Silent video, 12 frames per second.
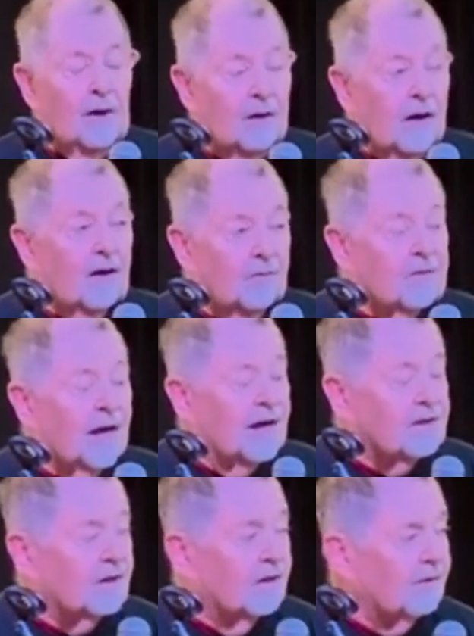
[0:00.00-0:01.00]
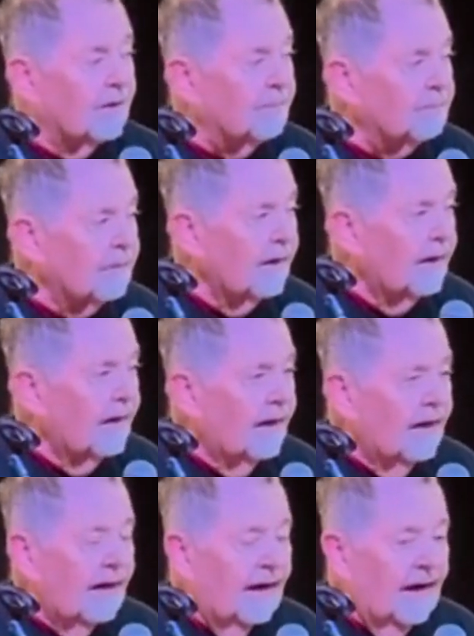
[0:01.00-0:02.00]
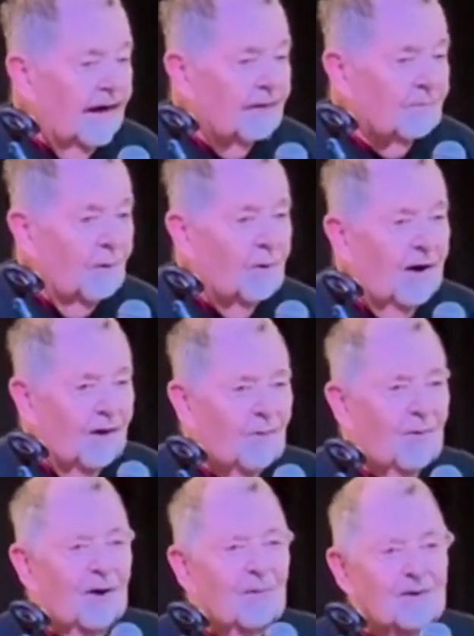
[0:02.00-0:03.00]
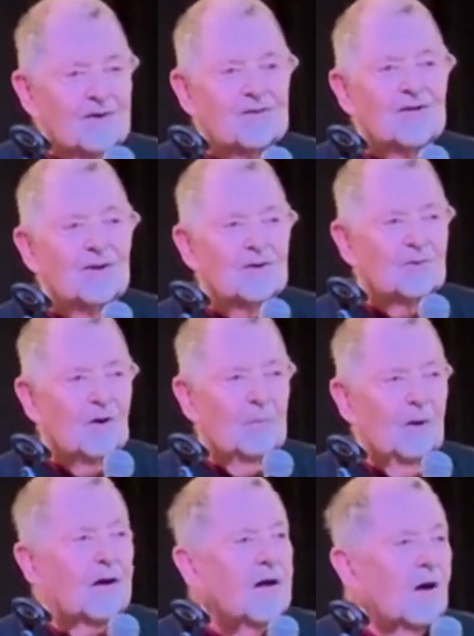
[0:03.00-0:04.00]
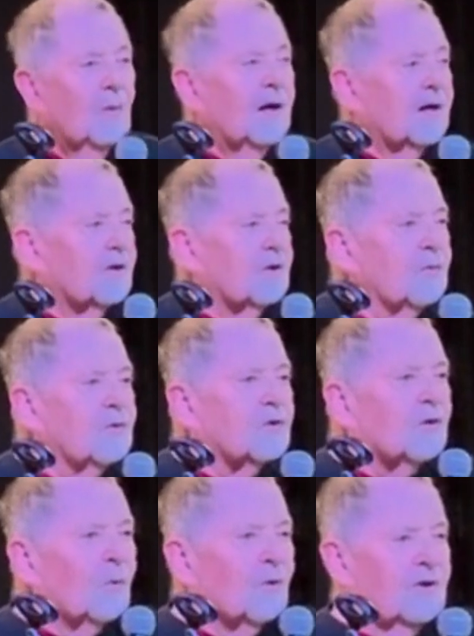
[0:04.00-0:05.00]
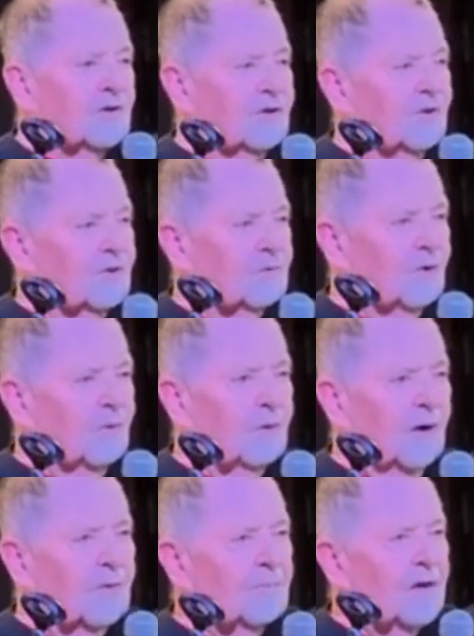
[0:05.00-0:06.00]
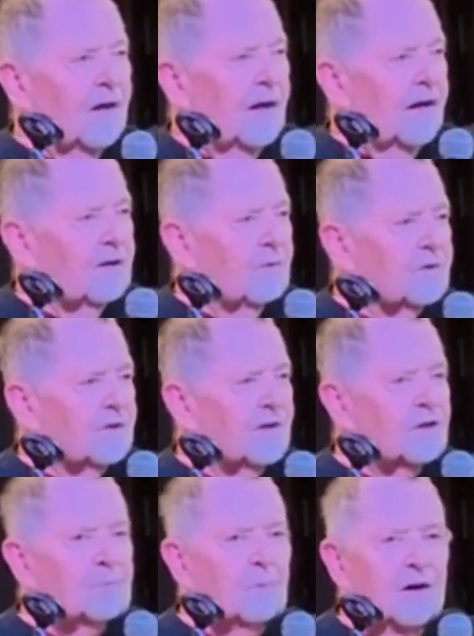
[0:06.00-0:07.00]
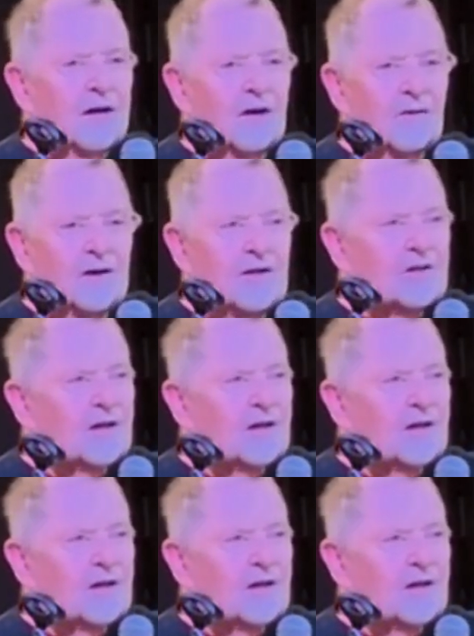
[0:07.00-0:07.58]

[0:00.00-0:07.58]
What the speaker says: of Thanksgiving, and we were in Sears Roebuck. We had a 2-story Sears Roebuck, and there was a display on each